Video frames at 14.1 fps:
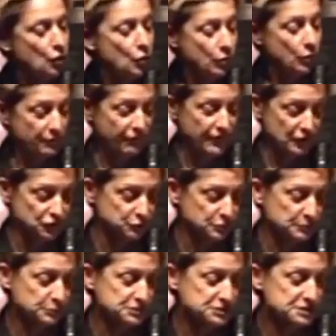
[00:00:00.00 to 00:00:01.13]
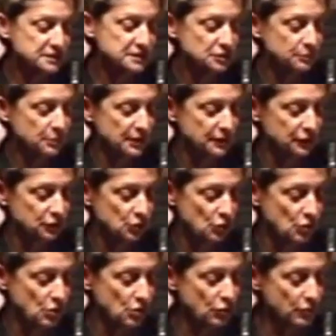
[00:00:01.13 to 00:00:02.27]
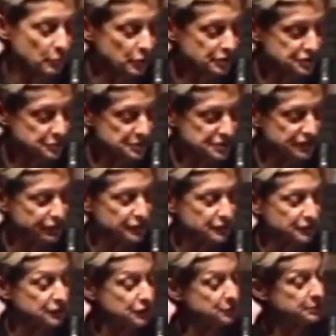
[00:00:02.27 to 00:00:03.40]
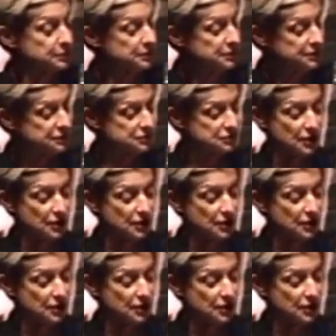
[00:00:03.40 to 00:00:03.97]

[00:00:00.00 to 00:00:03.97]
will fail to be protected by the law, or more specifically, the police,